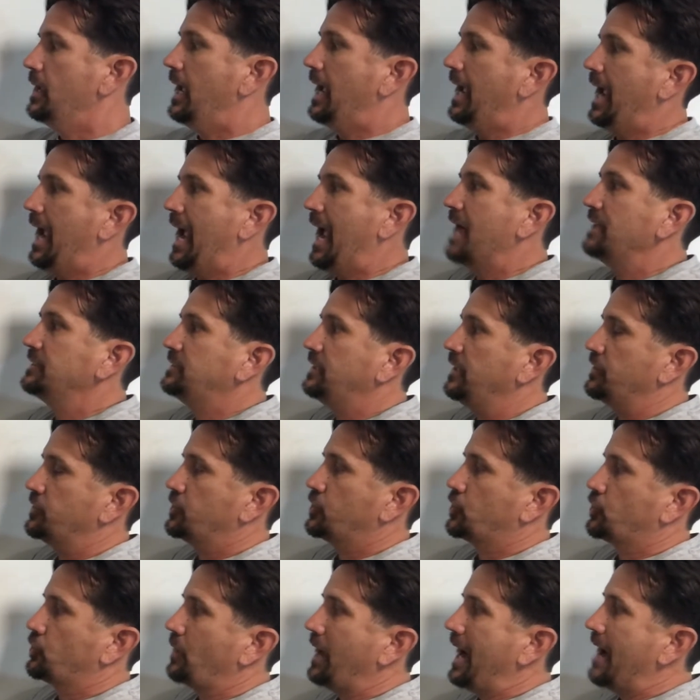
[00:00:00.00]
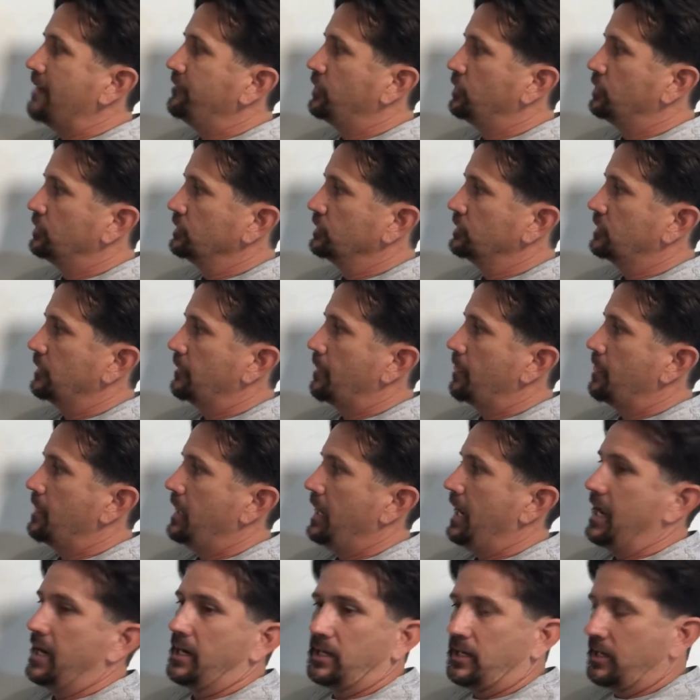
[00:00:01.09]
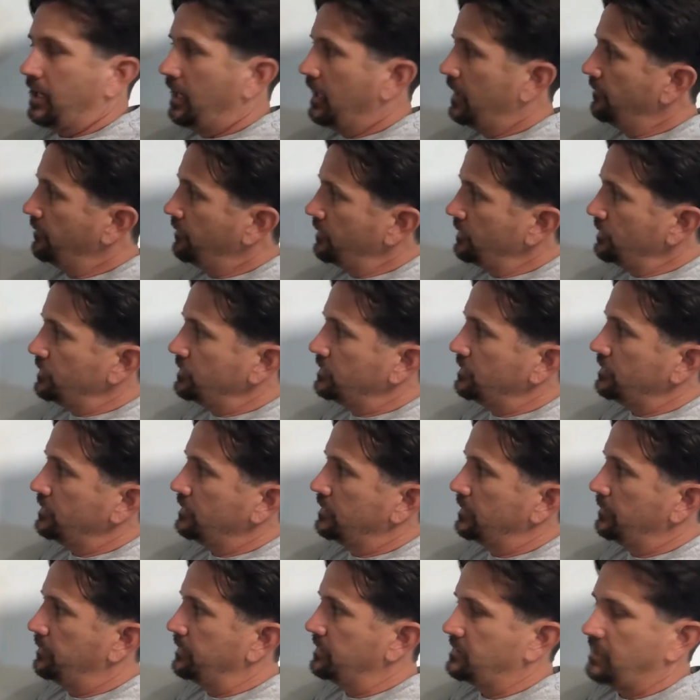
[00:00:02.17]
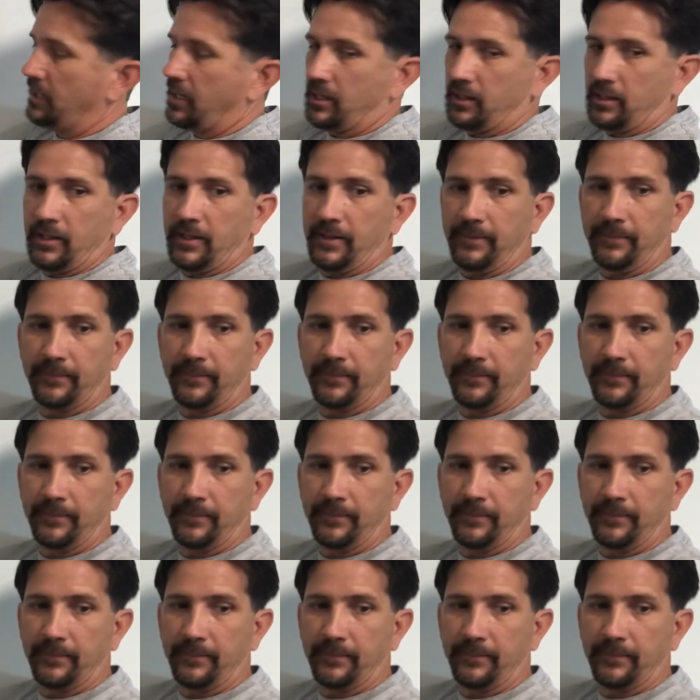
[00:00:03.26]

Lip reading: As it travels and covers the patella,